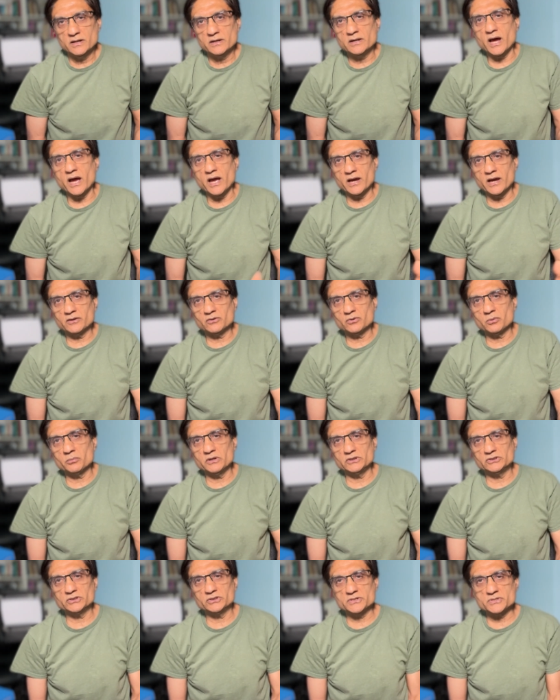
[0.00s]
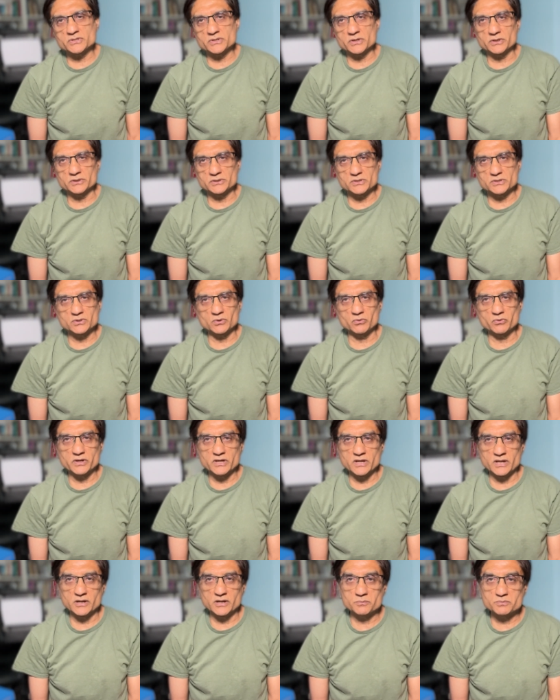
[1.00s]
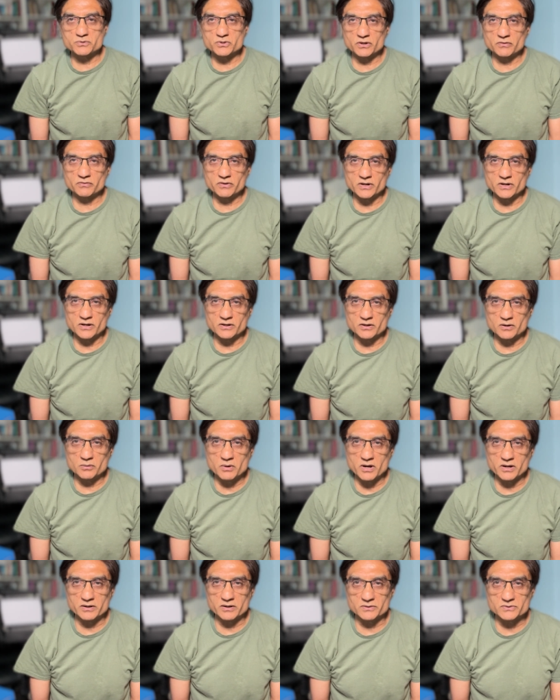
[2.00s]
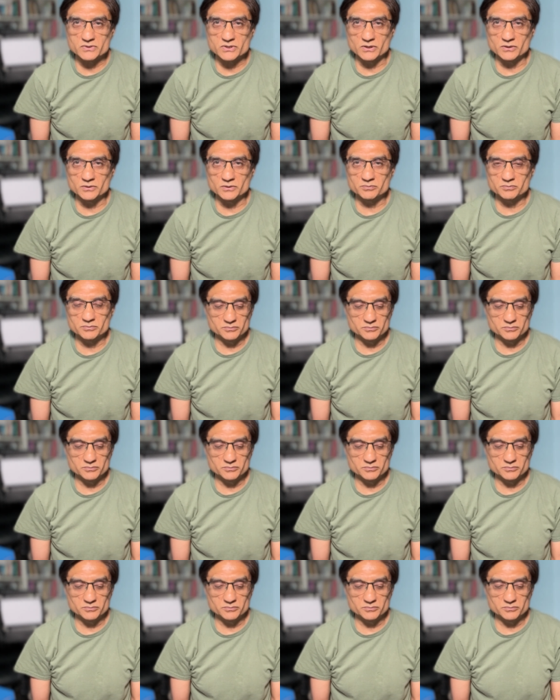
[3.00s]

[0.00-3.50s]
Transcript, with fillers: diatomaceous earth so we can observe it under microscope.